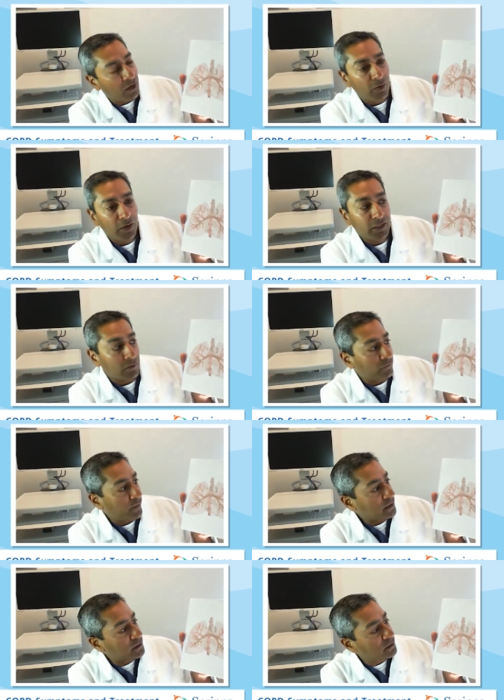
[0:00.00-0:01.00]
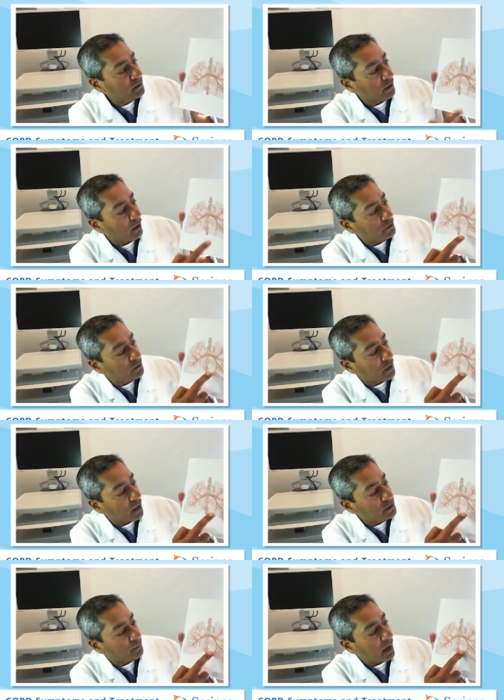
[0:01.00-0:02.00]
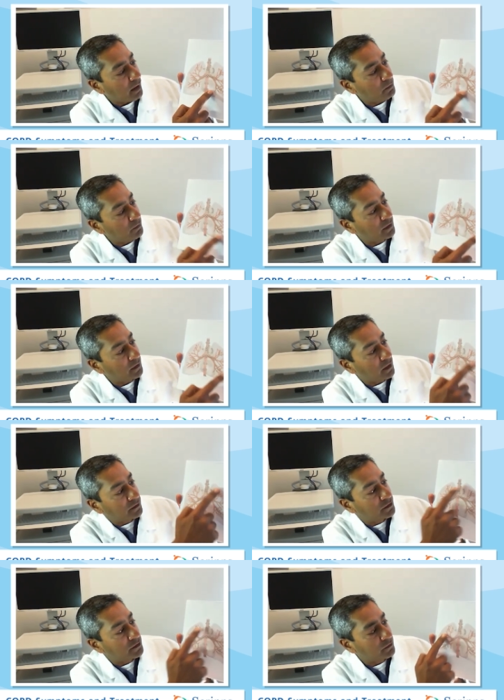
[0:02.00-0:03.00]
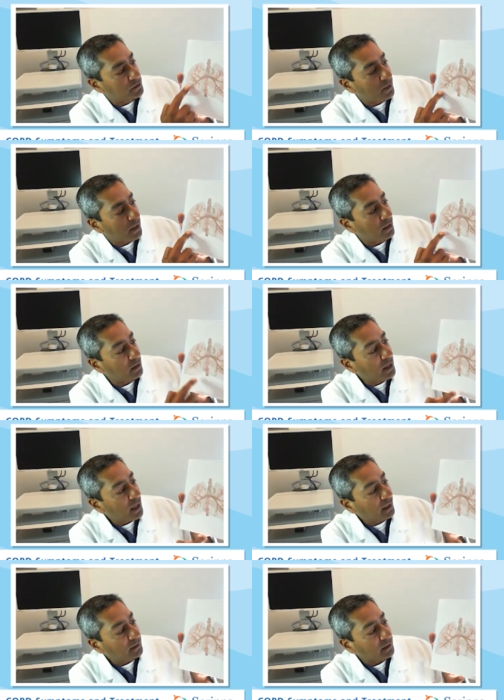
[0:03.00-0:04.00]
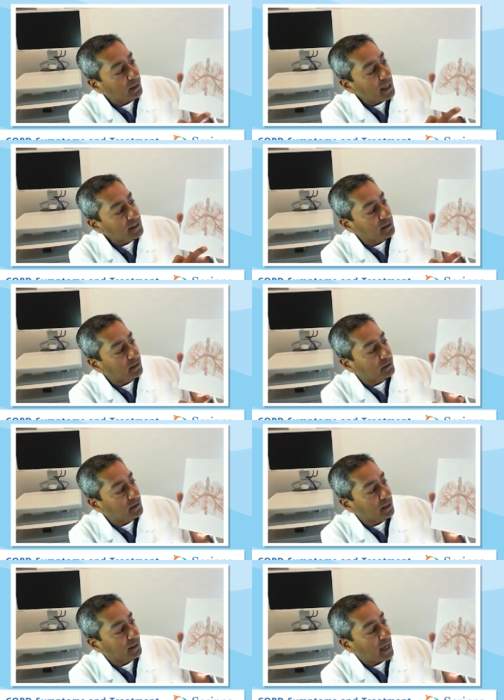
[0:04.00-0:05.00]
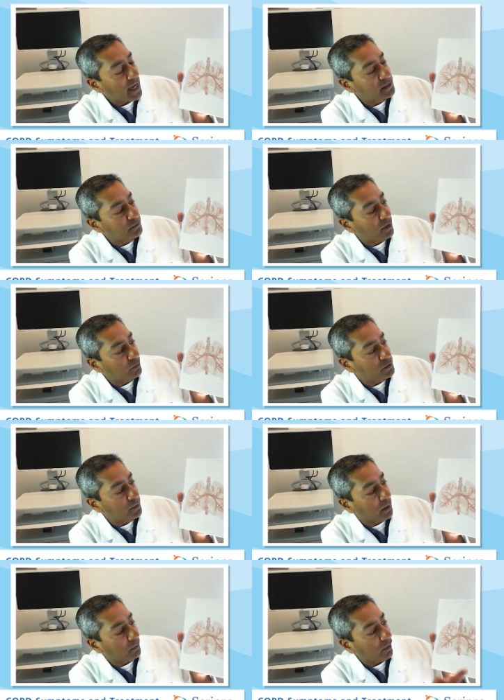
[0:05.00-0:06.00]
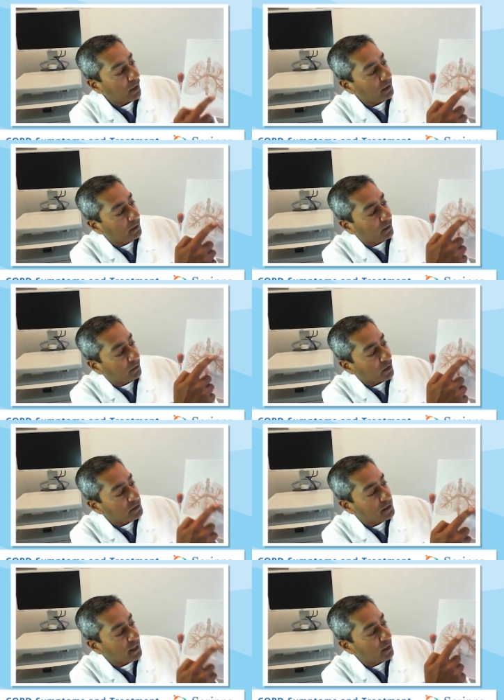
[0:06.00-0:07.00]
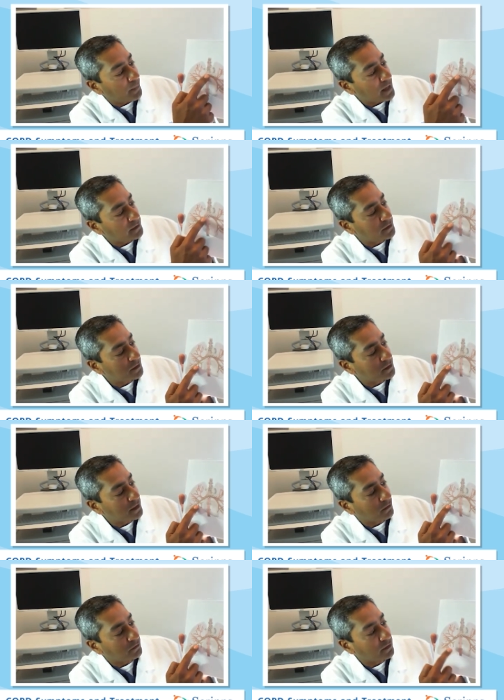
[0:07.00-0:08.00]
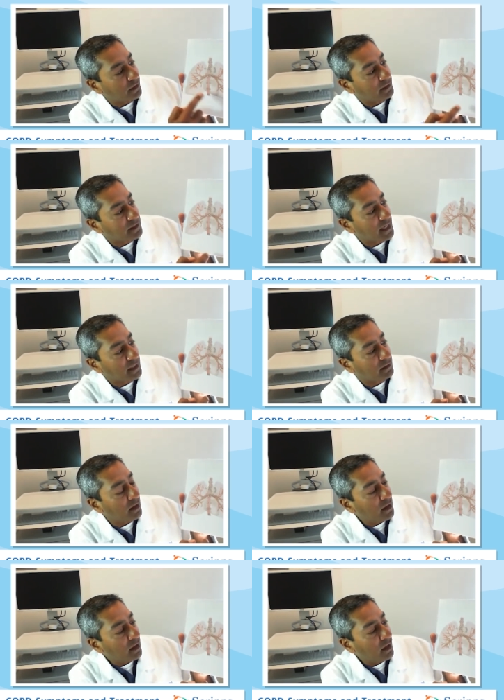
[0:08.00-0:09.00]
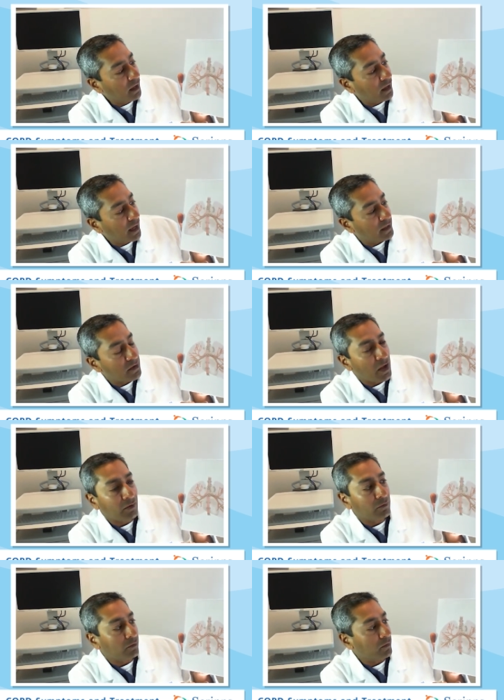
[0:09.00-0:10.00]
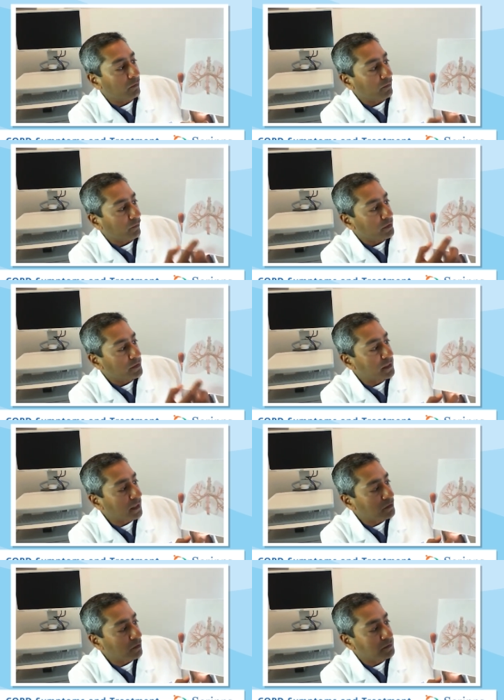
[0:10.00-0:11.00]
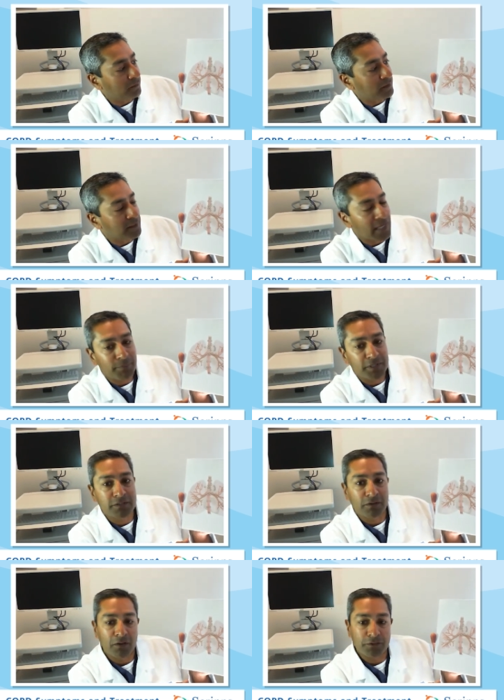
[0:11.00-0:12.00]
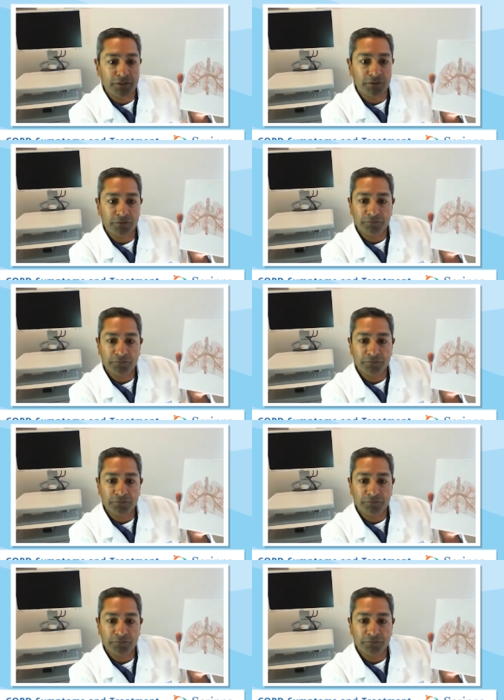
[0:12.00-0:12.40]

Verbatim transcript: Chronic infections can also cause a problem in the lung tissue as well. And then lastly, things like asthma, which become chronic, can cause the air passages here to get tight uh, and not re reverse in terms of its damage also.